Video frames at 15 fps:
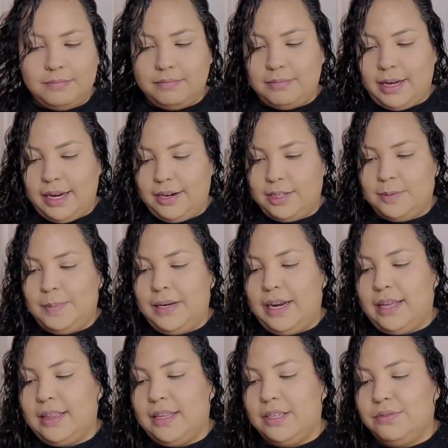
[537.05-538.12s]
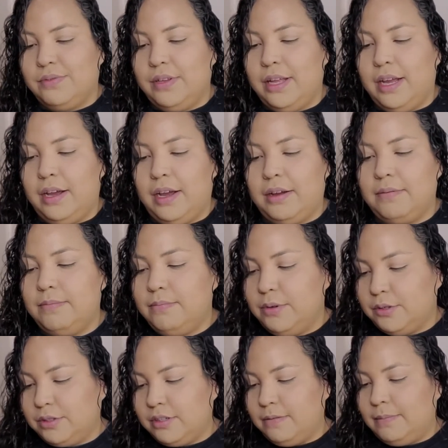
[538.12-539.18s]
my hair's been like this for like
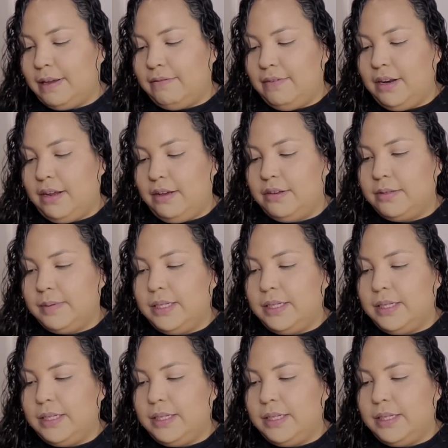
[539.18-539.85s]
most of my videos.